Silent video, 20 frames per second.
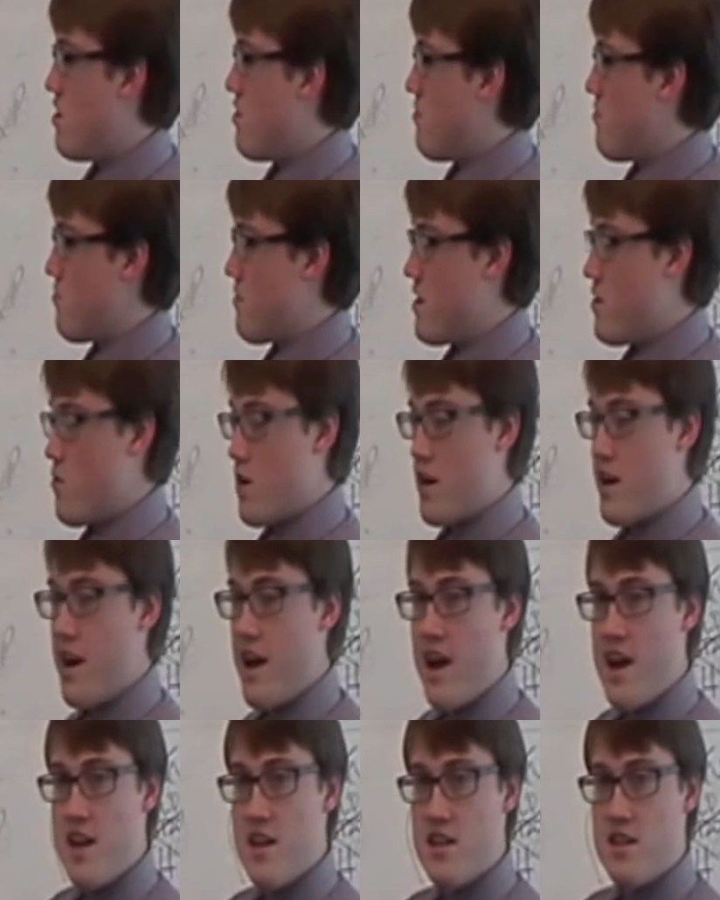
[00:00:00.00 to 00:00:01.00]

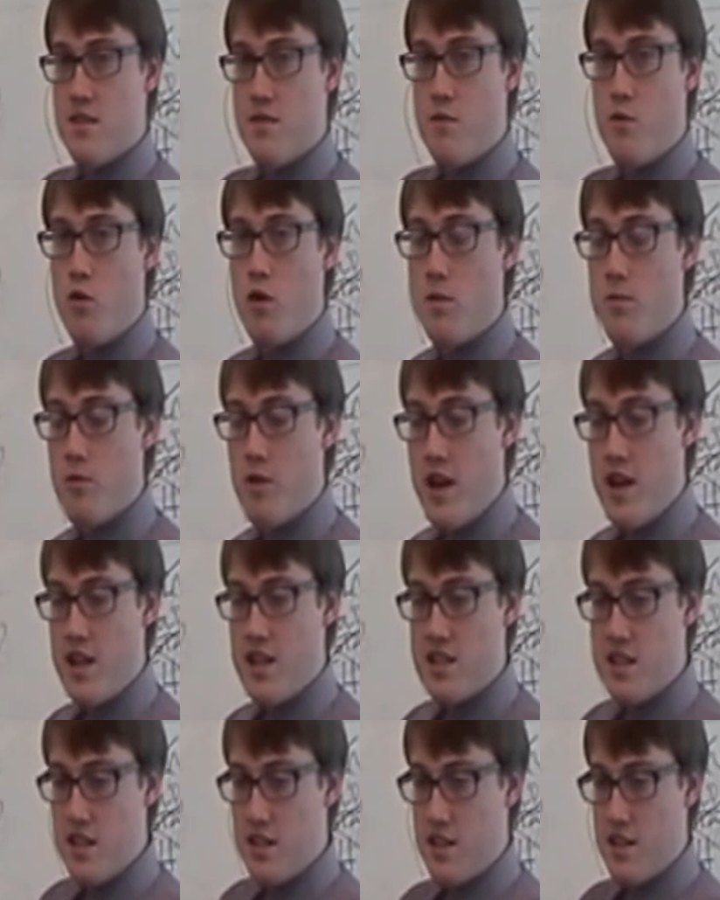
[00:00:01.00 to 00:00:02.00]
reorganize and form
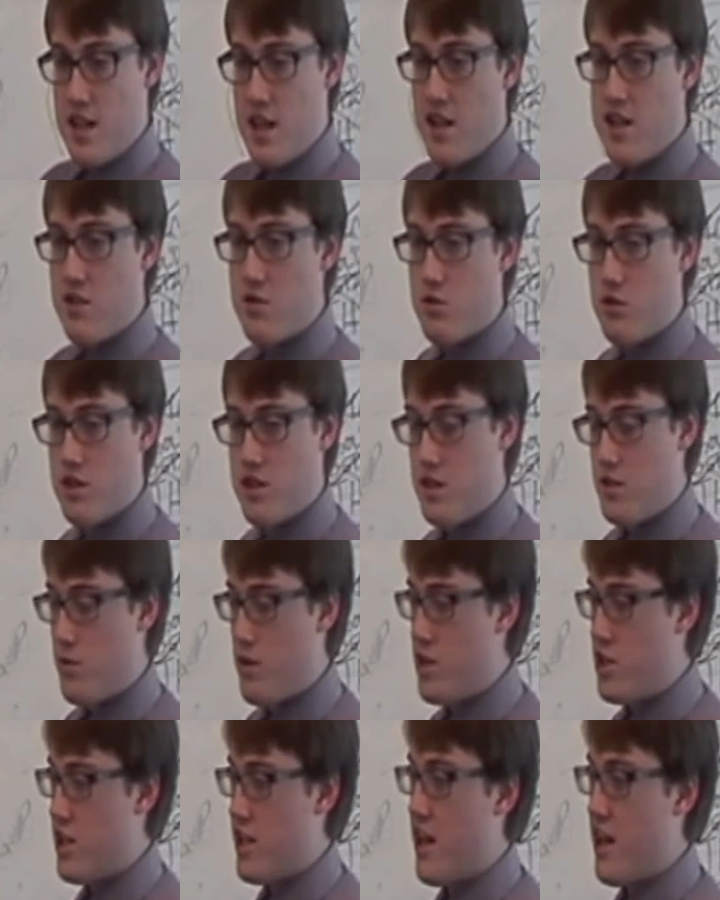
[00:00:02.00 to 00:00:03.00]
ranks and take control of the
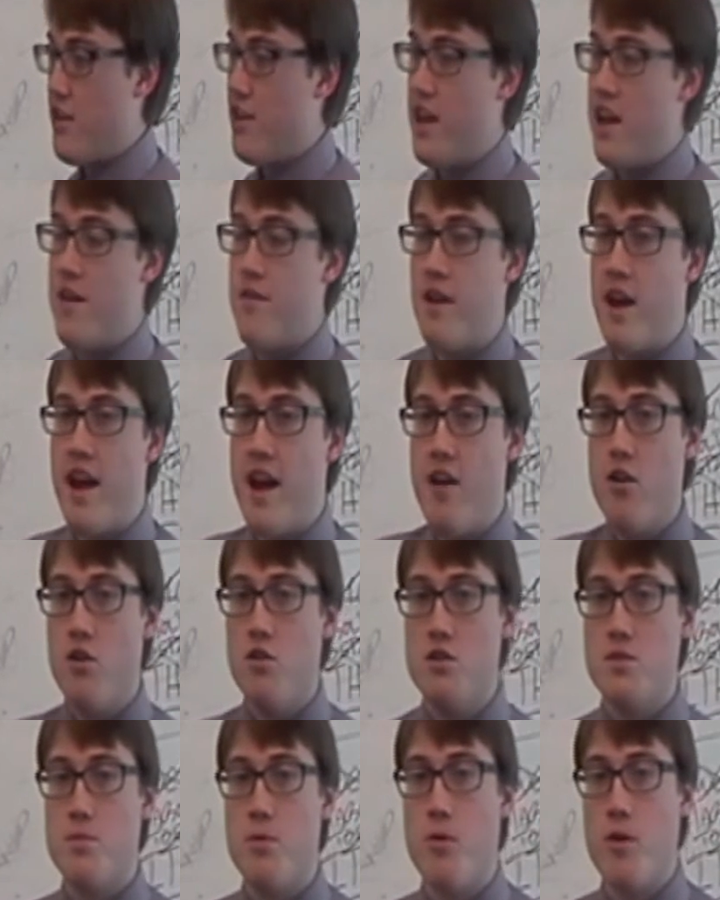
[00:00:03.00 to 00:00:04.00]
situation, now they have
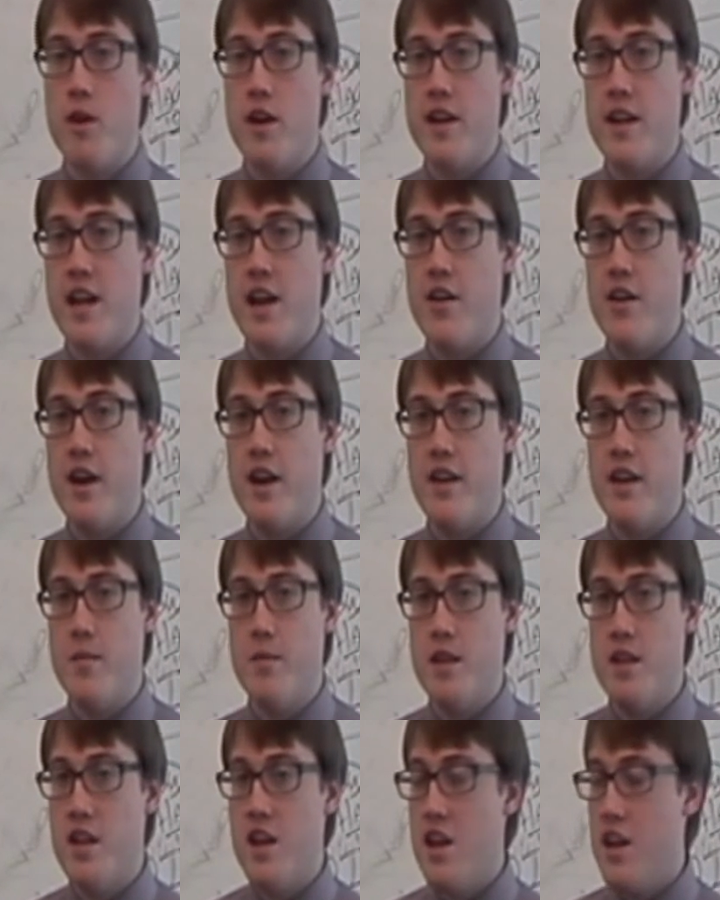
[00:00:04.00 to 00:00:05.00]
arrows pouring down on them,
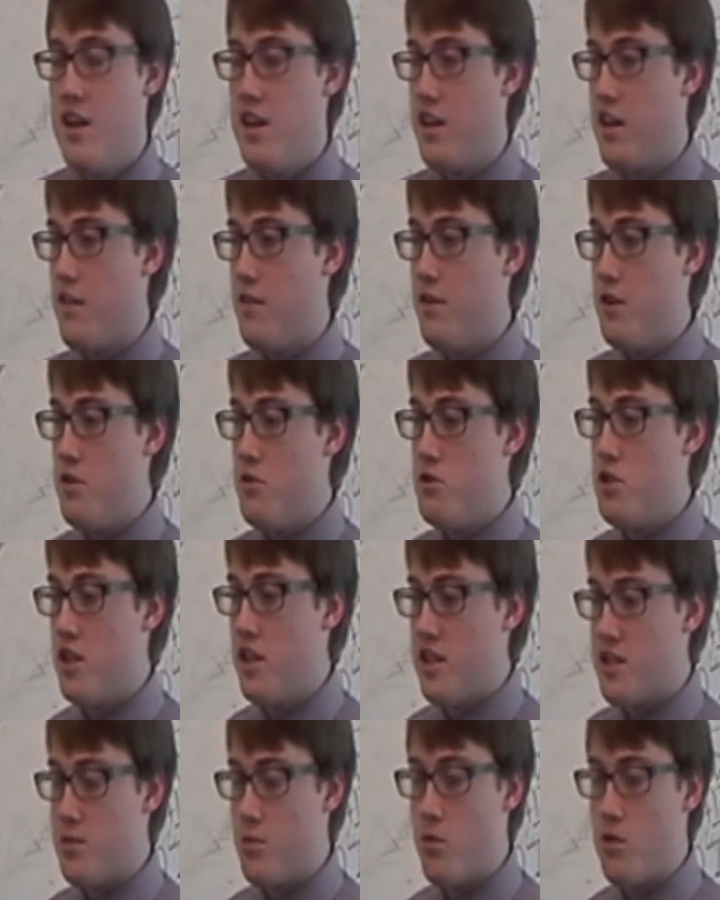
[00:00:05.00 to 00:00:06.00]
and the confusion
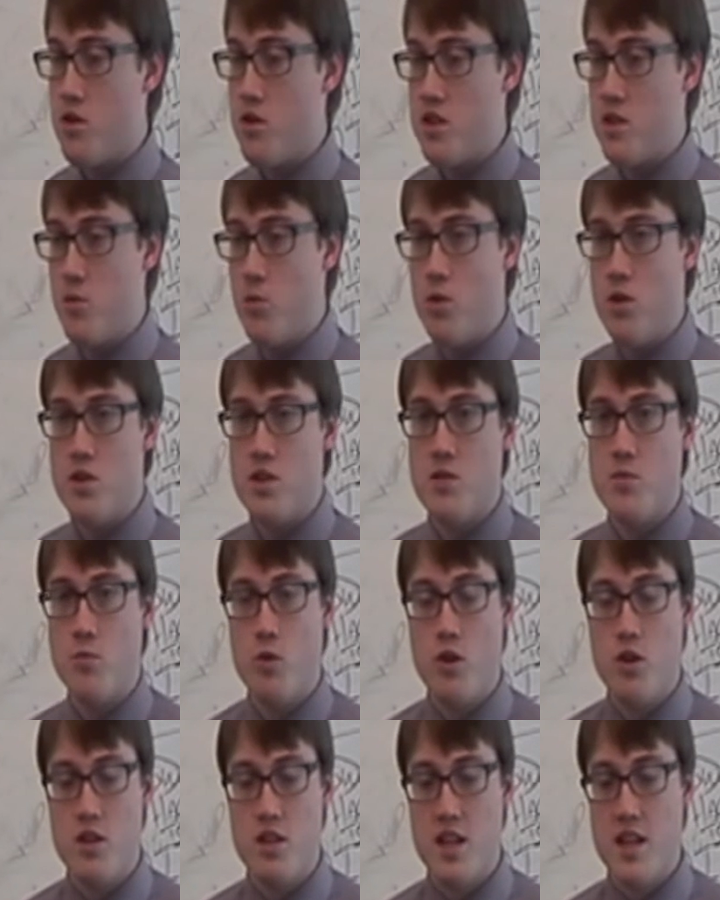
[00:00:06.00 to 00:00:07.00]
gets worse and worse and
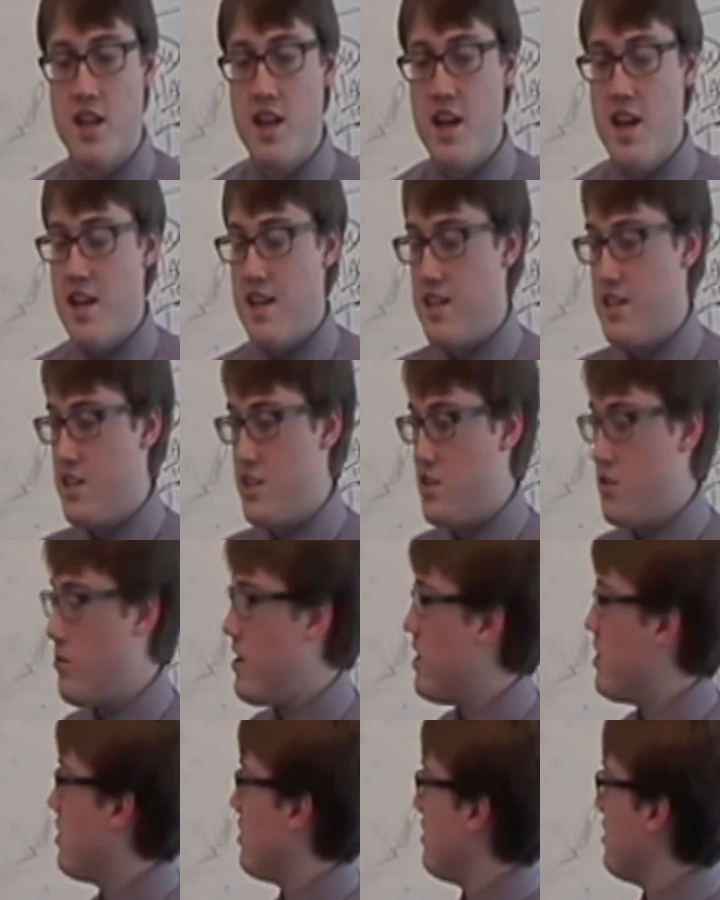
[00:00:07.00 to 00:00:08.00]
worse, and the
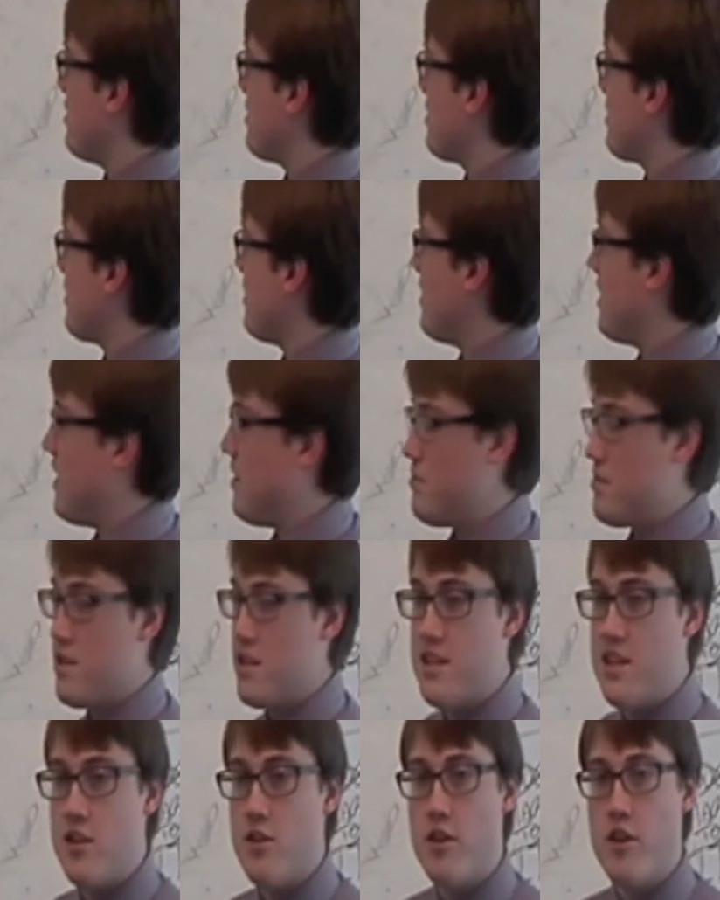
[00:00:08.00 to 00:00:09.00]
situation just keeps
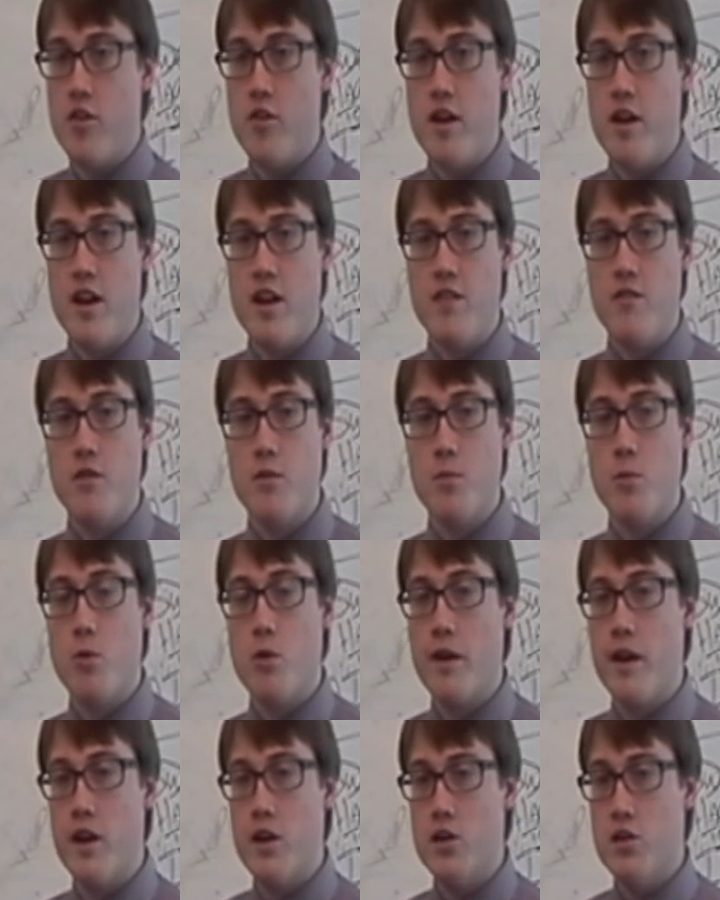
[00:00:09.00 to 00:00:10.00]
deteriorating for
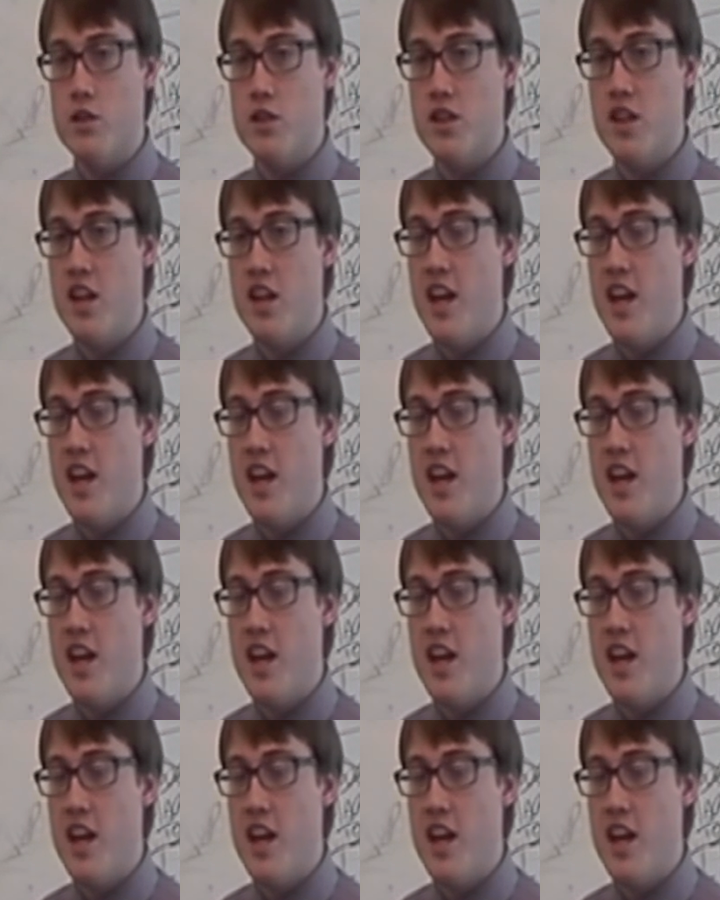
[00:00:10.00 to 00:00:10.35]
poor Harold.